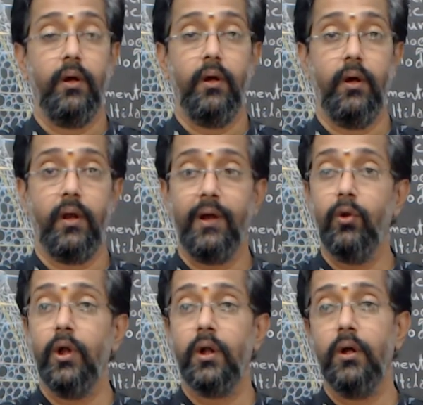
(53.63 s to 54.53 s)

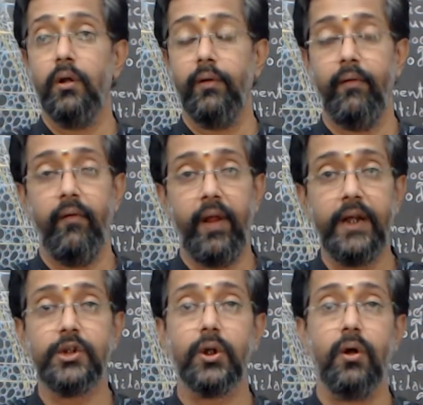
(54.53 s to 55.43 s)
irregular
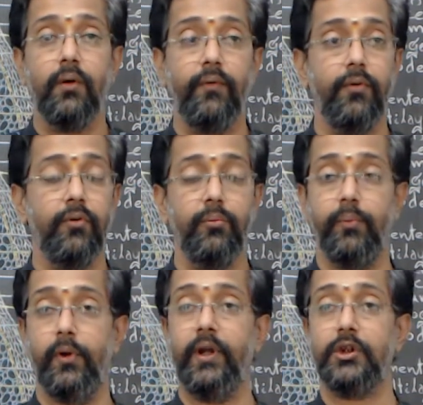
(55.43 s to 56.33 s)
nature
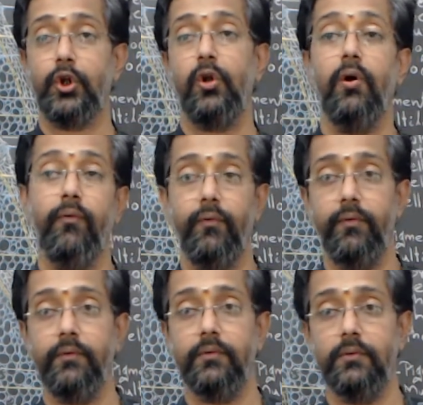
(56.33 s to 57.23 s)
of production of
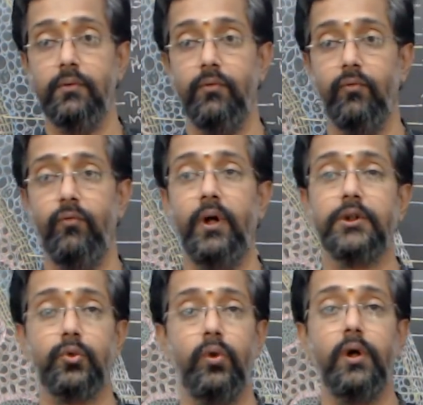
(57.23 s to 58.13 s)

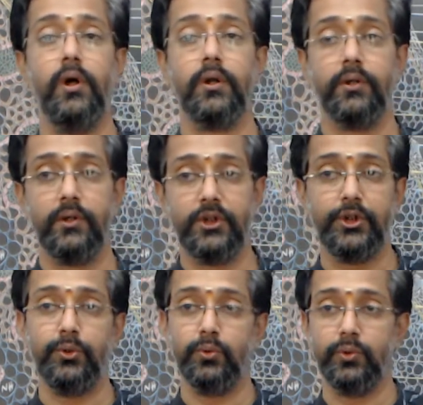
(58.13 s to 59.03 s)
vascular
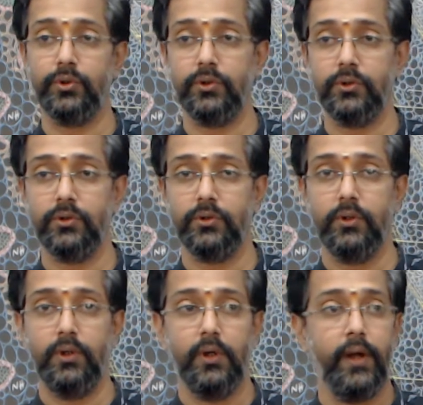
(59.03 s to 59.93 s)
tissues,
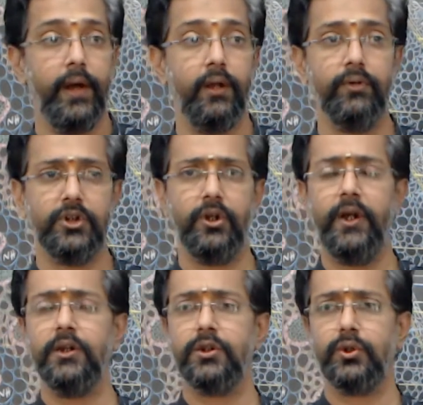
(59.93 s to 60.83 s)
and which
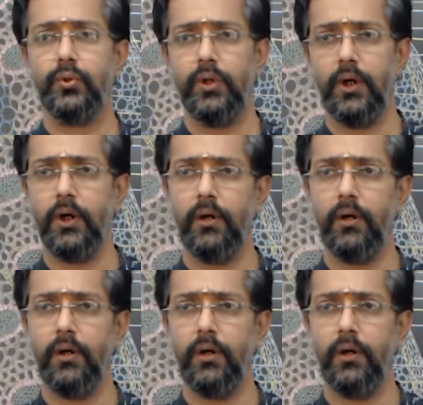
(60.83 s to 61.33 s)
leads to the